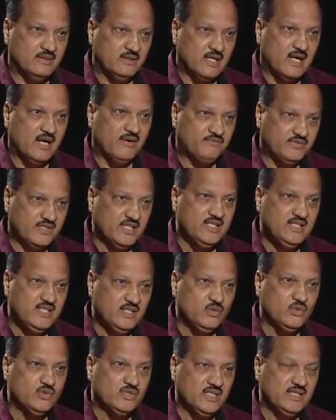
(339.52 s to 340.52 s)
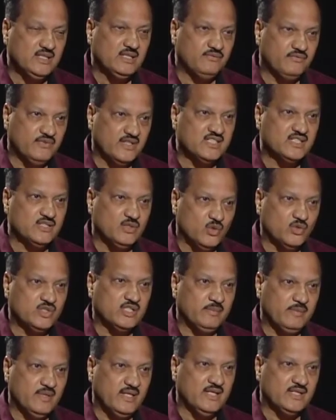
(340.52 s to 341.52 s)
After he losing the first Lok
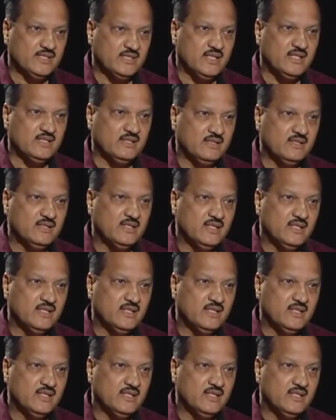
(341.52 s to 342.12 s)
Sabha election,